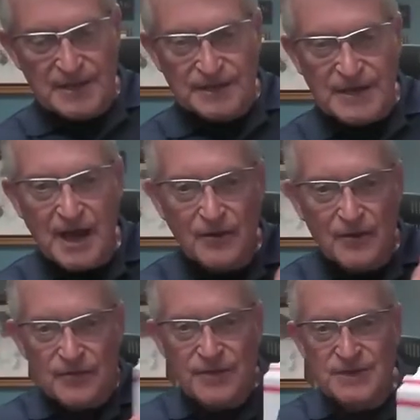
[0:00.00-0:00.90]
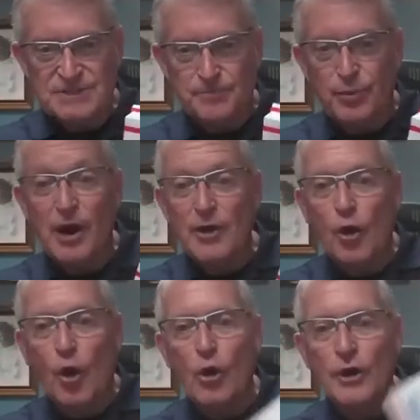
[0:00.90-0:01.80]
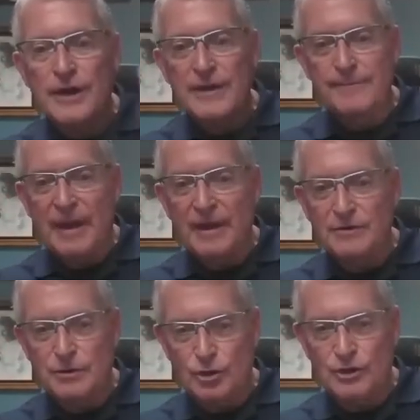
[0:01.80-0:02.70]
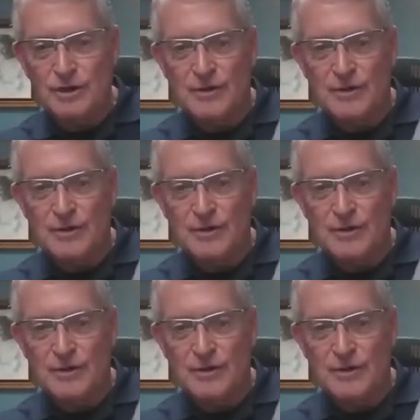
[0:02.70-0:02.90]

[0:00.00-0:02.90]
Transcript: Now, this priority mailer,